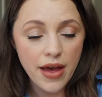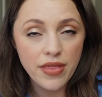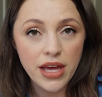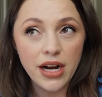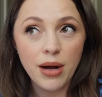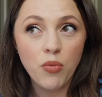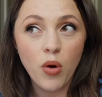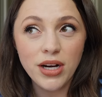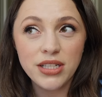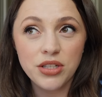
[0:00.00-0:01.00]
And then I'm
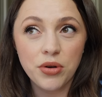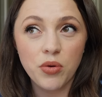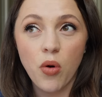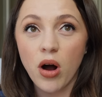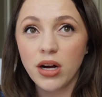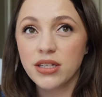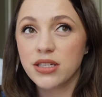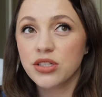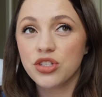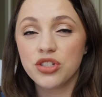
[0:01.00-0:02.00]
wanting to go on a walk
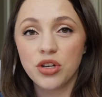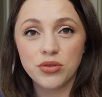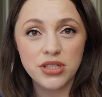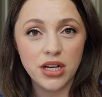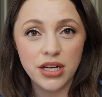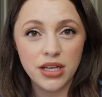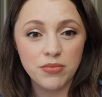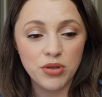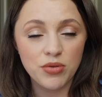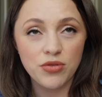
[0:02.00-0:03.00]
because it's so sunny
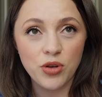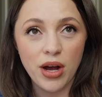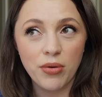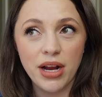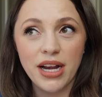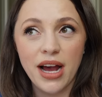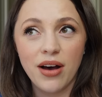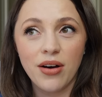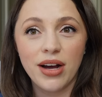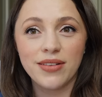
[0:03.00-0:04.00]
and beautiful out right
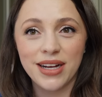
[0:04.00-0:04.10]
now.